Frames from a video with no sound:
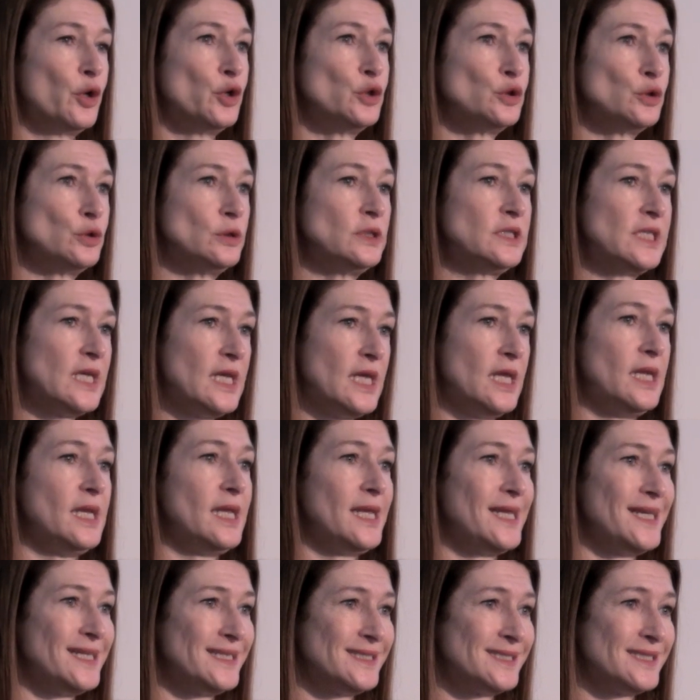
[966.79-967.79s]
pulled
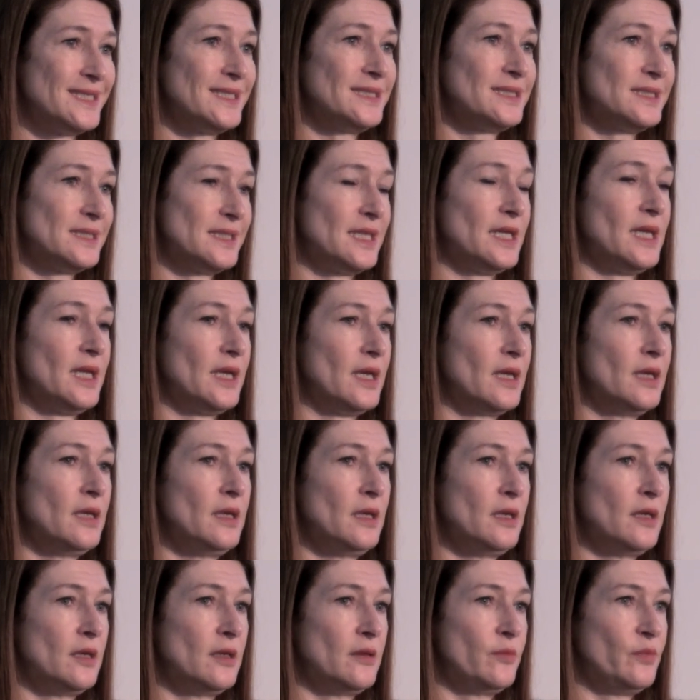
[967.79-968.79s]
in
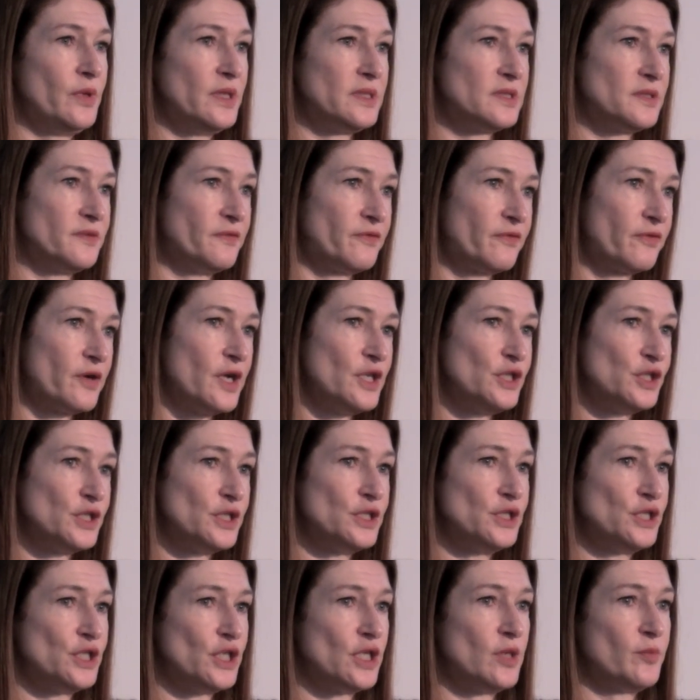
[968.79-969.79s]
existing bits of
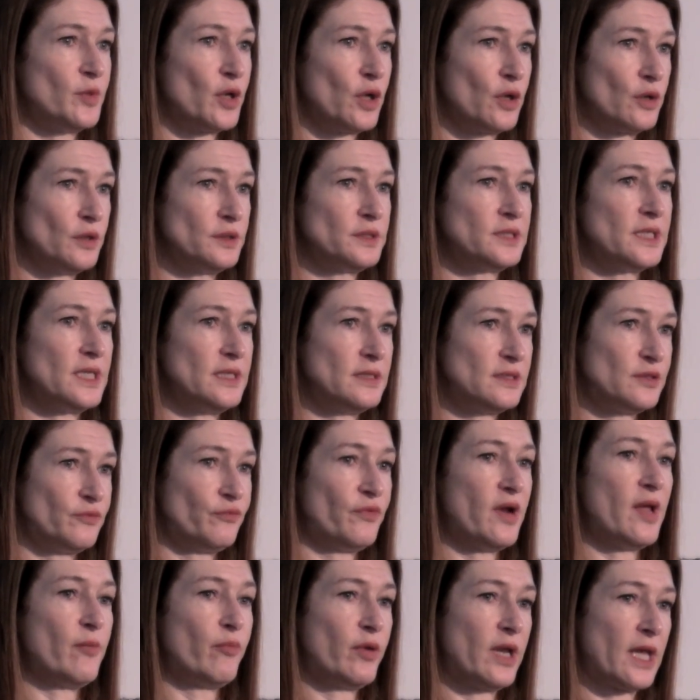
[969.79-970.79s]
French and German content
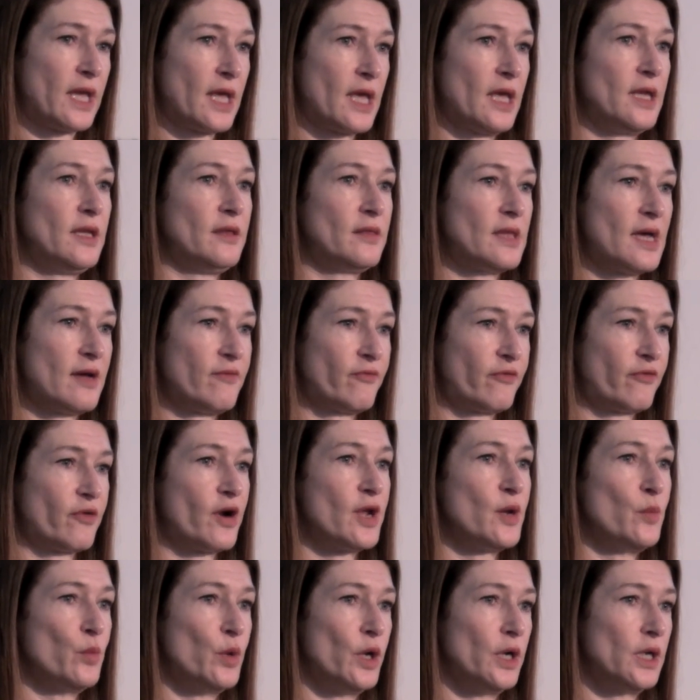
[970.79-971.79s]
to replicate that
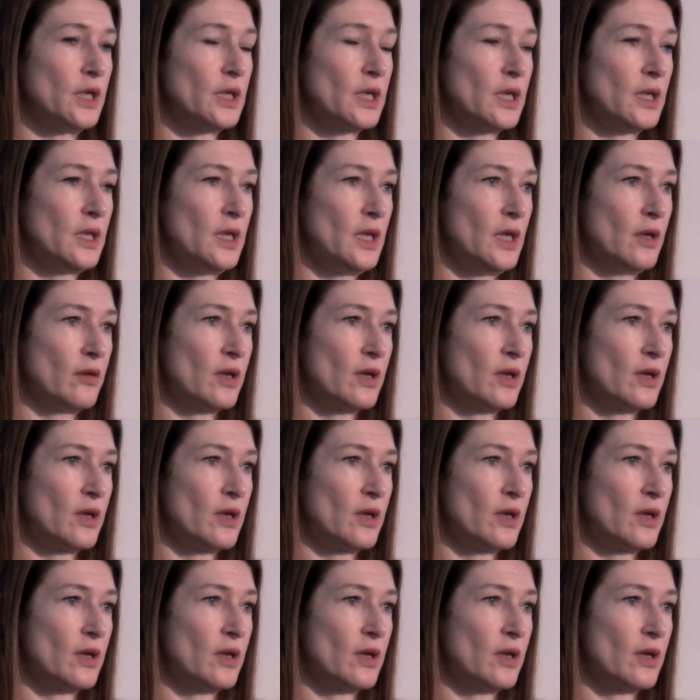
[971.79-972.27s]
framework.